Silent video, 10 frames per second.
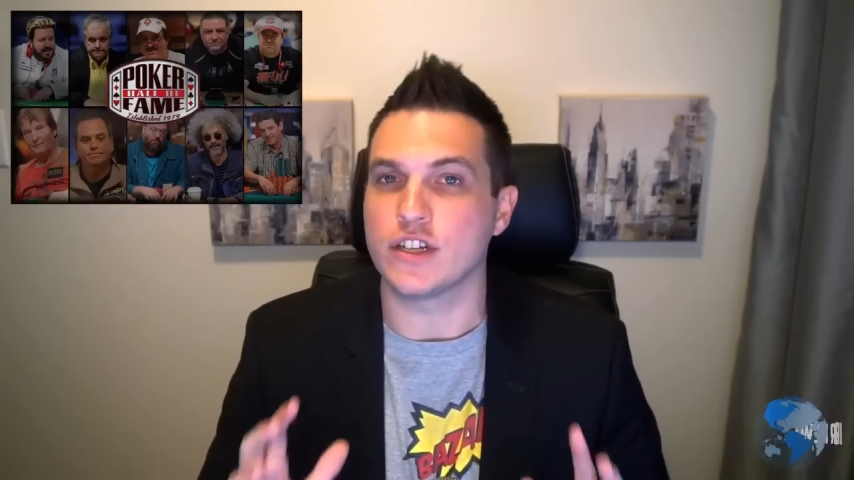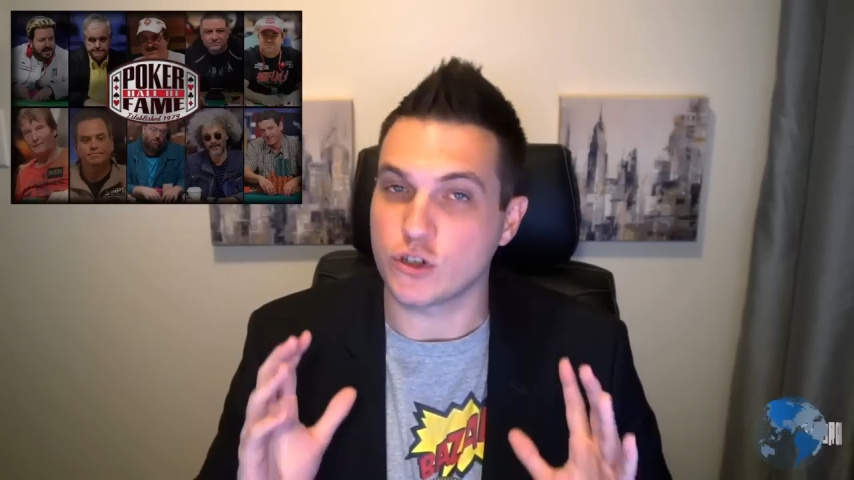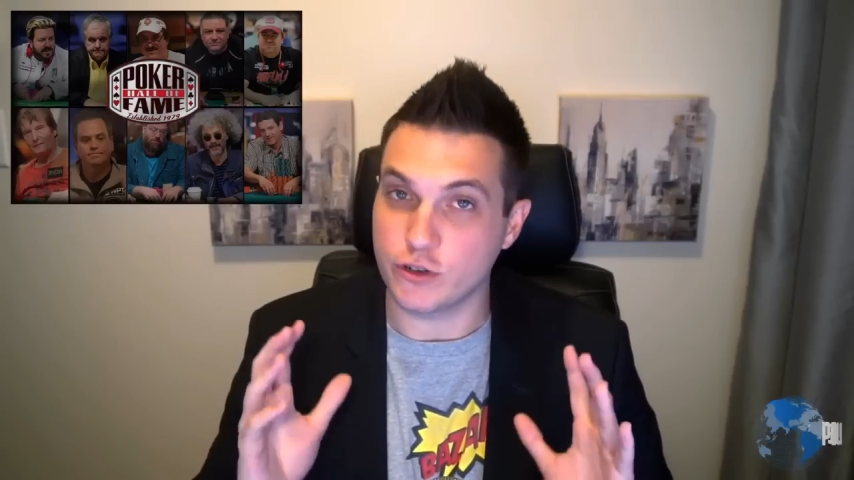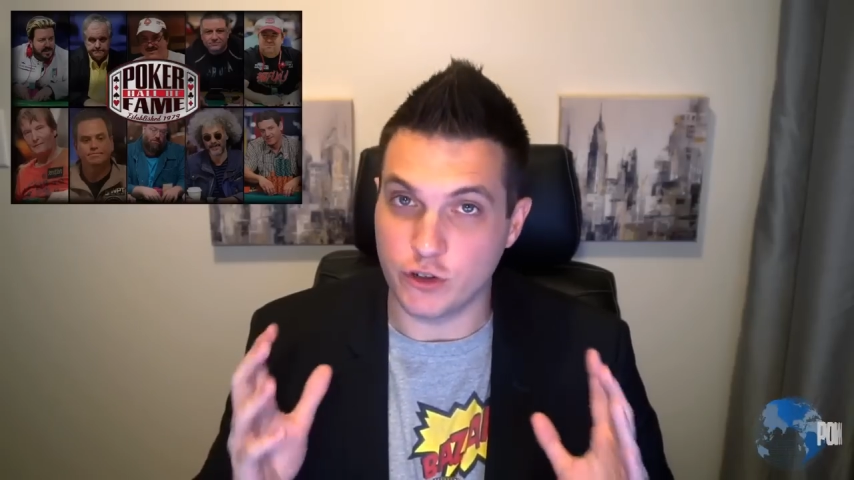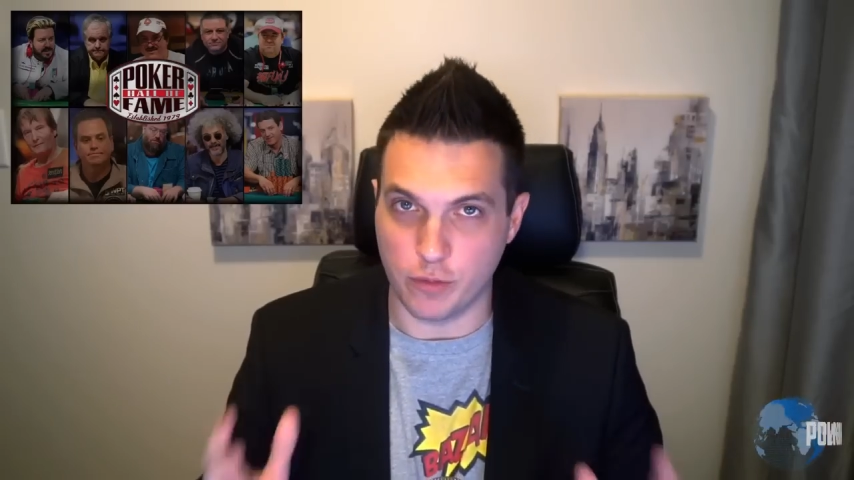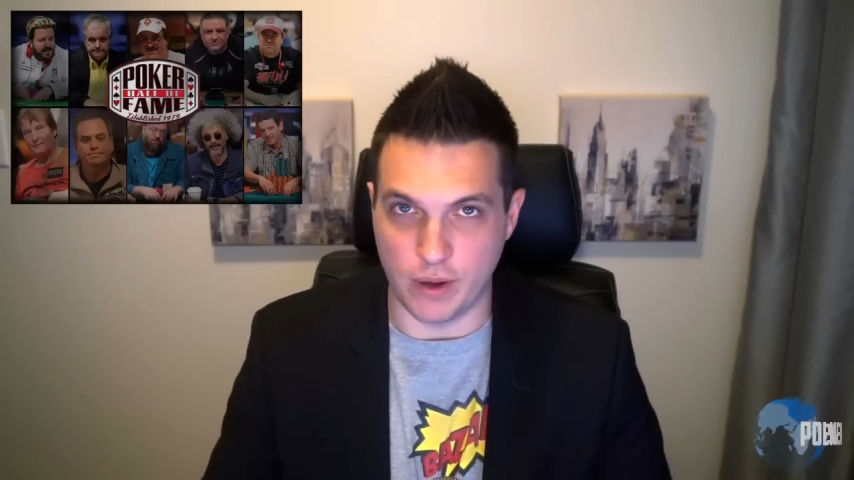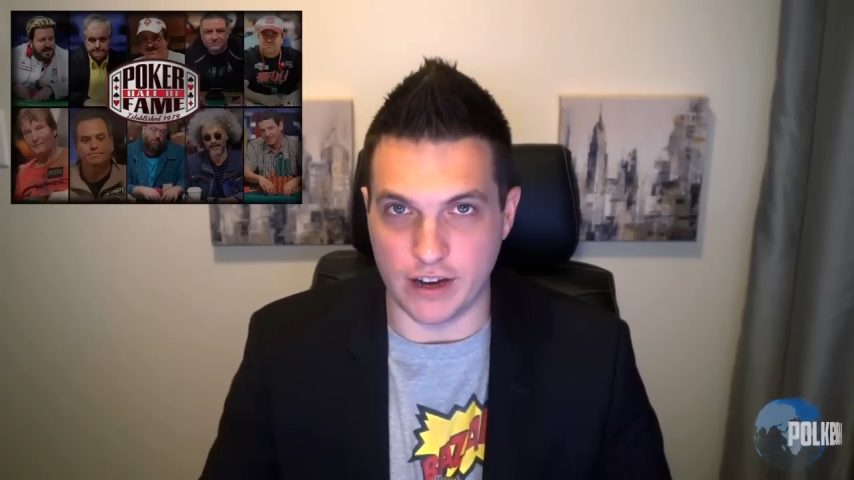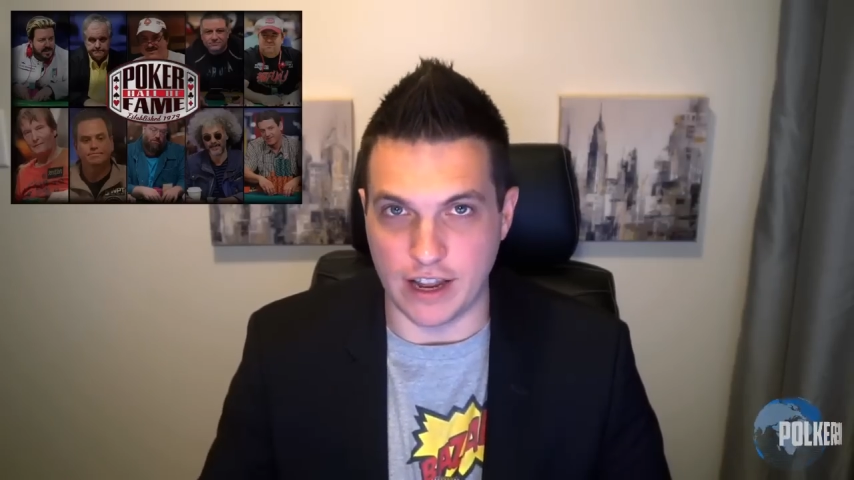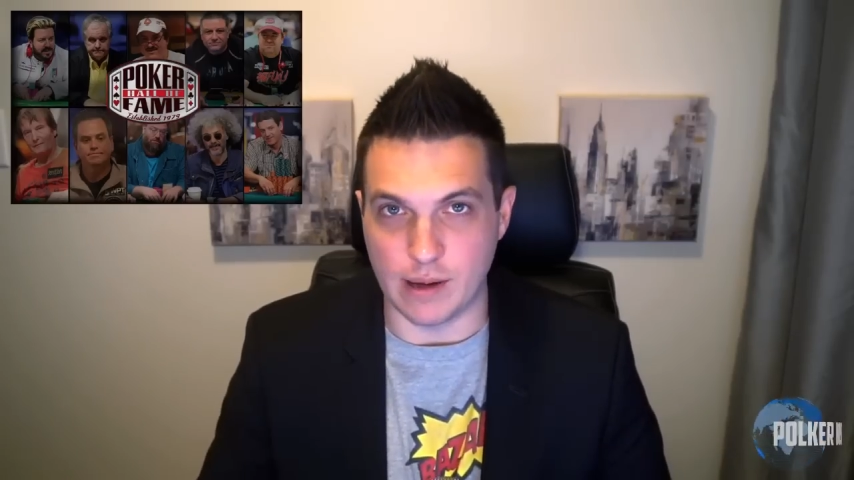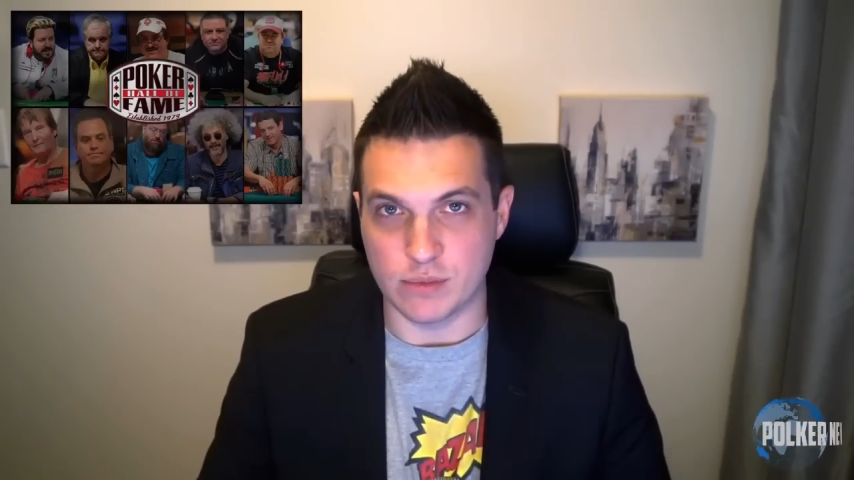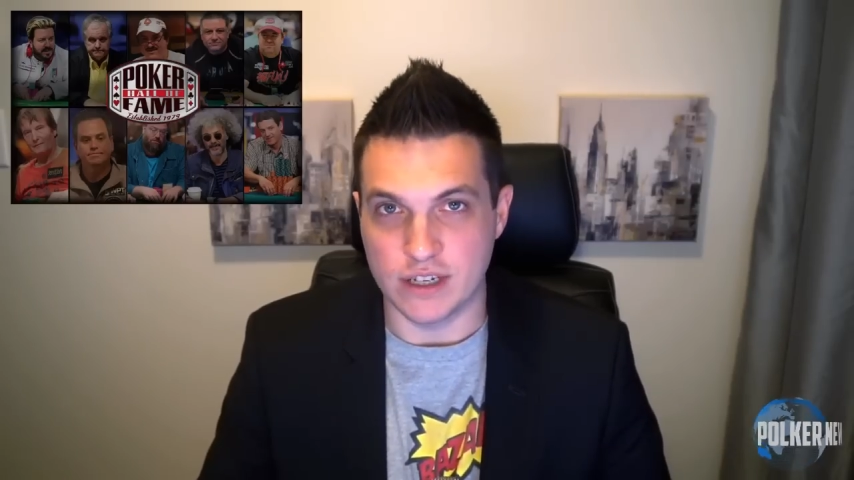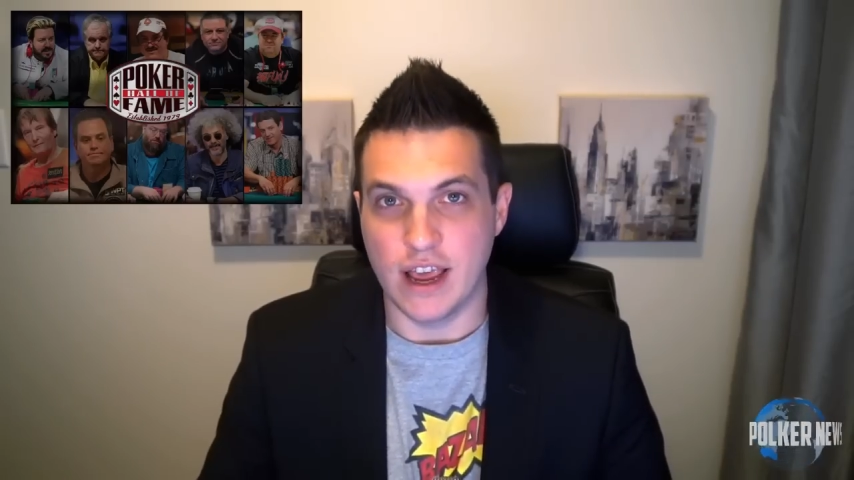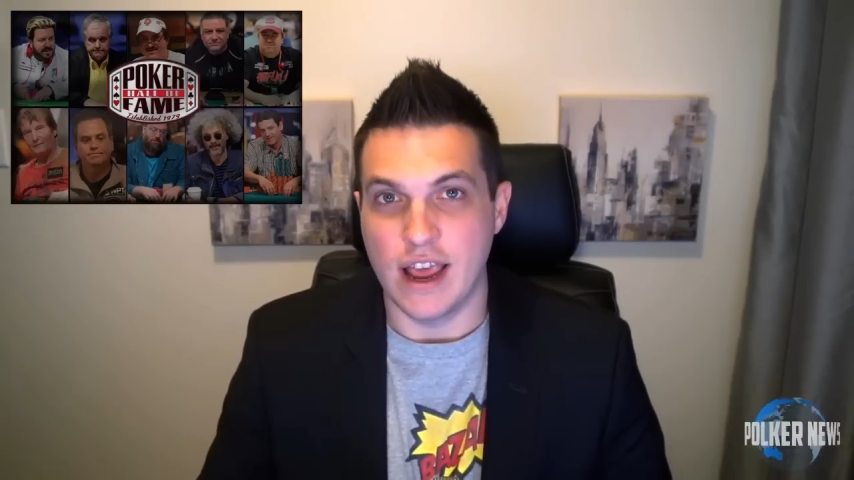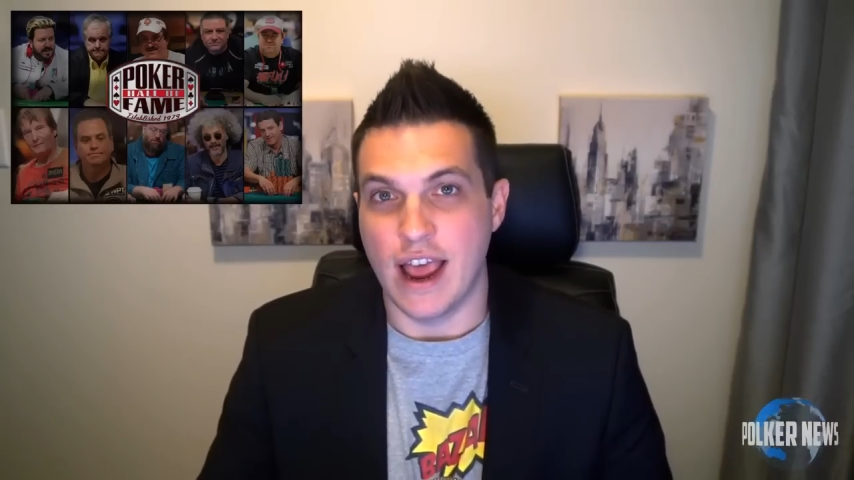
I certainly know the big names.